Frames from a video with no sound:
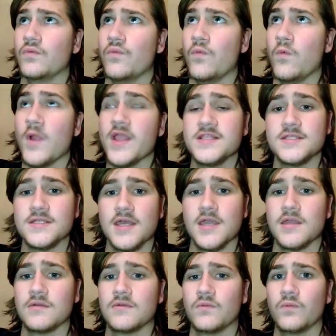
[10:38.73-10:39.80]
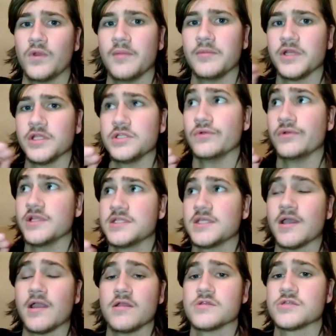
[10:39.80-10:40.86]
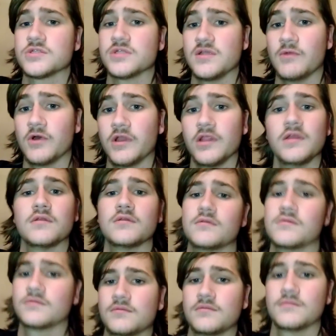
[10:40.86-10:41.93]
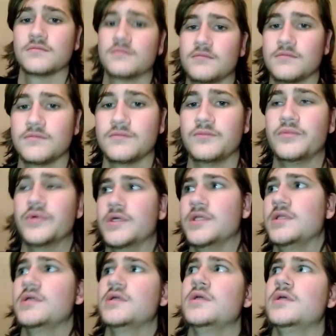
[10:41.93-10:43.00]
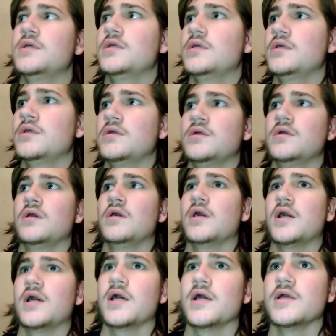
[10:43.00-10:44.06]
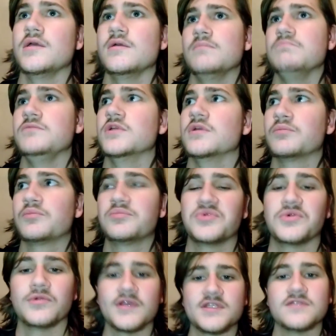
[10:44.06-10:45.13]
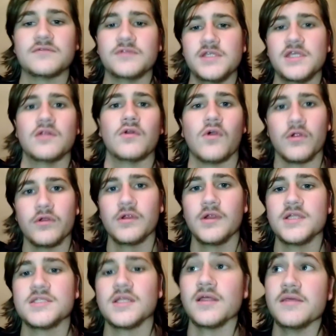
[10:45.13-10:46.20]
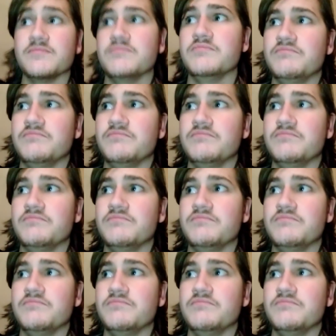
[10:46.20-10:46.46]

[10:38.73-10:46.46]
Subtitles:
Wednesday, when I'm going to do an entire stream on it. But I'm going to progressively get harder until I